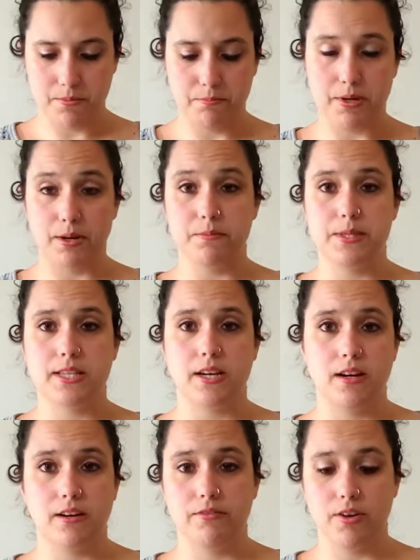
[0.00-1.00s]
bumps
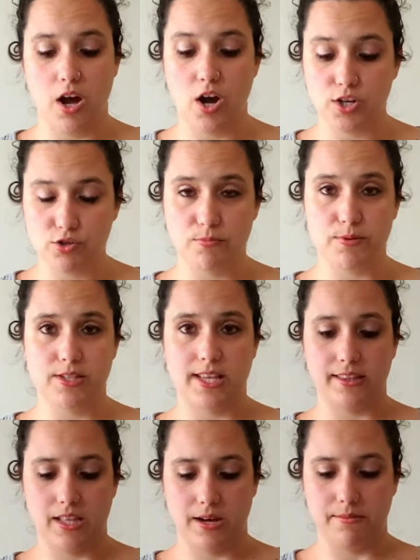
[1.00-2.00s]
of
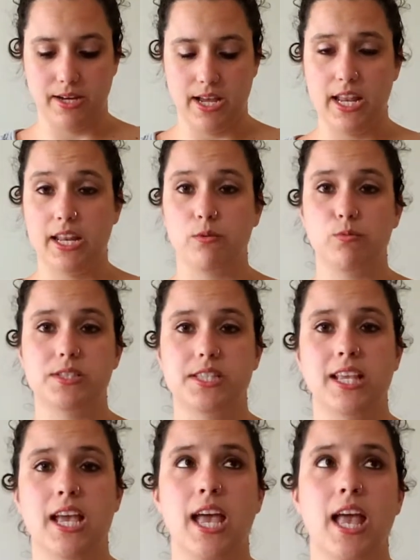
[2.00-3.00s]
100% llama, and it was
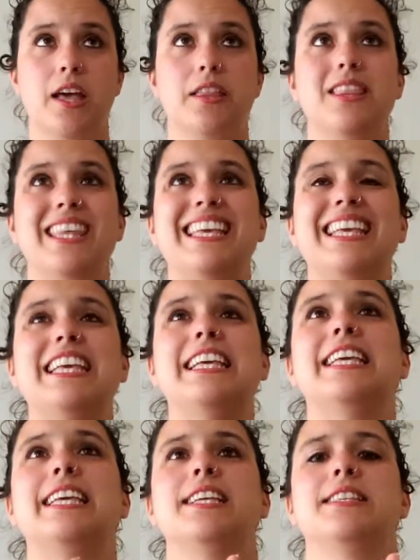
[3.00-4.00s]
the
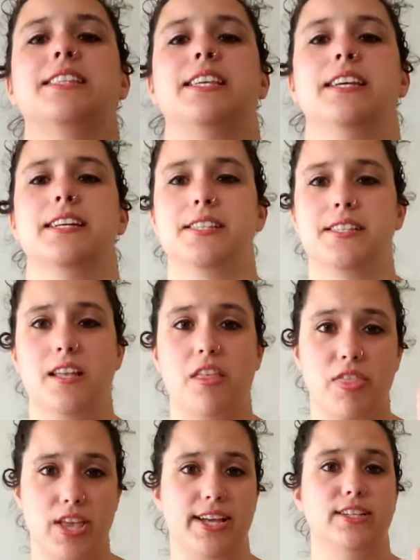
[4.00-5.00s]
easiest
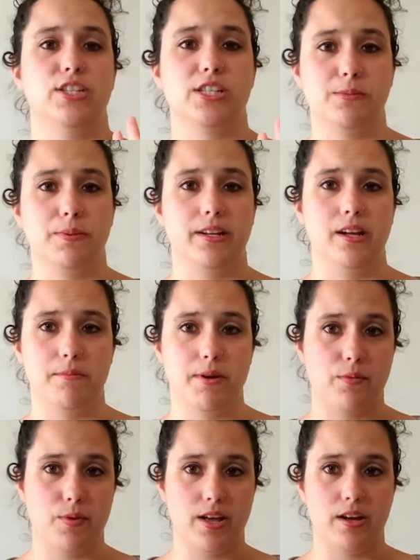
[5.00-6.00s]
thing to spin on
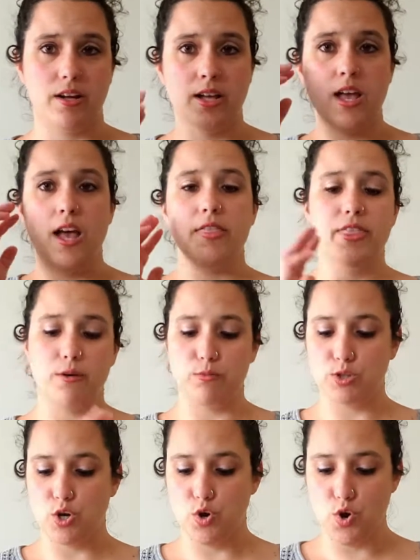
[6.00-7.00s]
my wheel. There
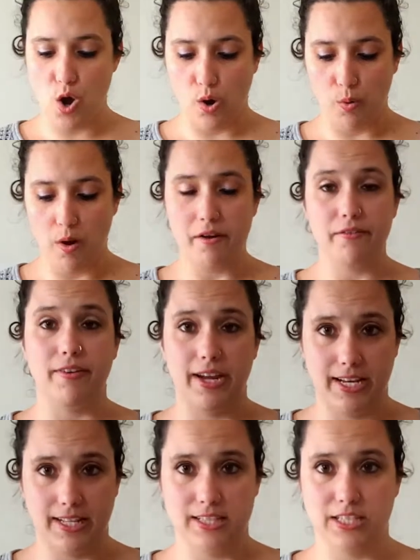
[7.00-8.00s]
was no
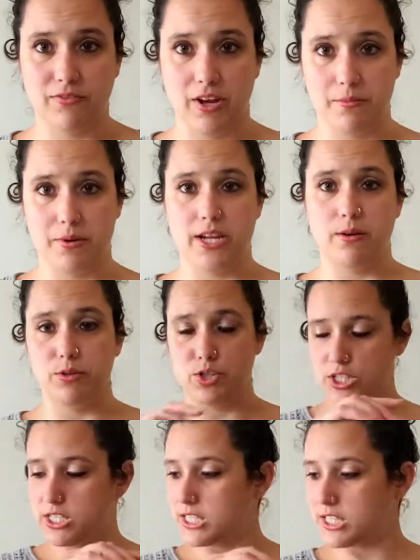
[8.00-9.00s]
fighting this fiber. It would
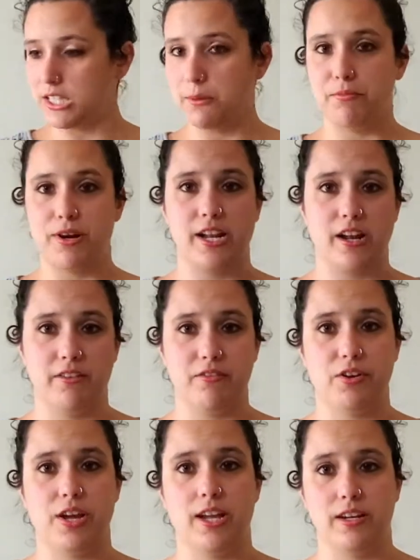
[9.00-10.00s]
just slip right out of
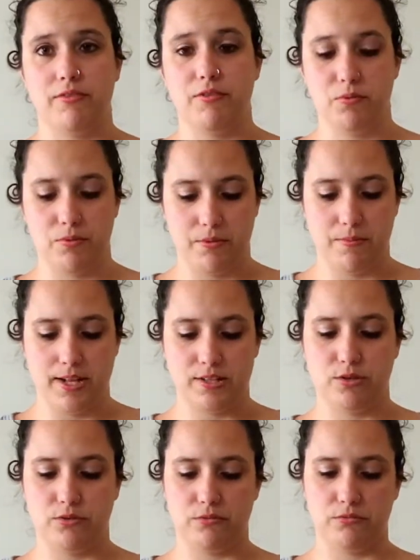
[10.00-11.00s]
your hand if you weren't paying
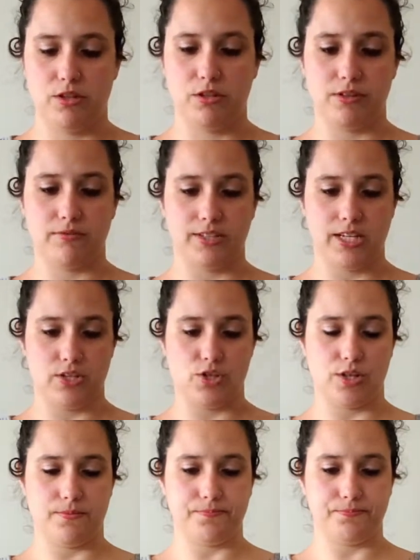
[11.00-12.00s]
too close of
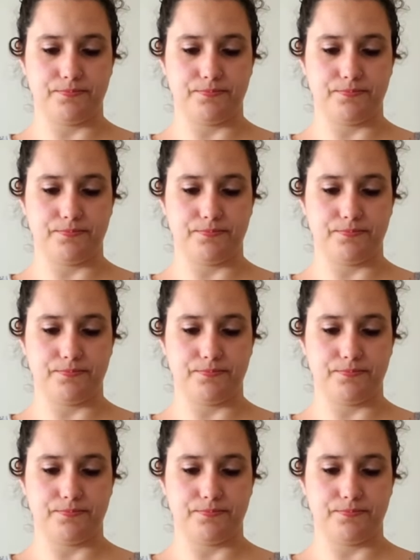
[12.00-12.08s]
attention.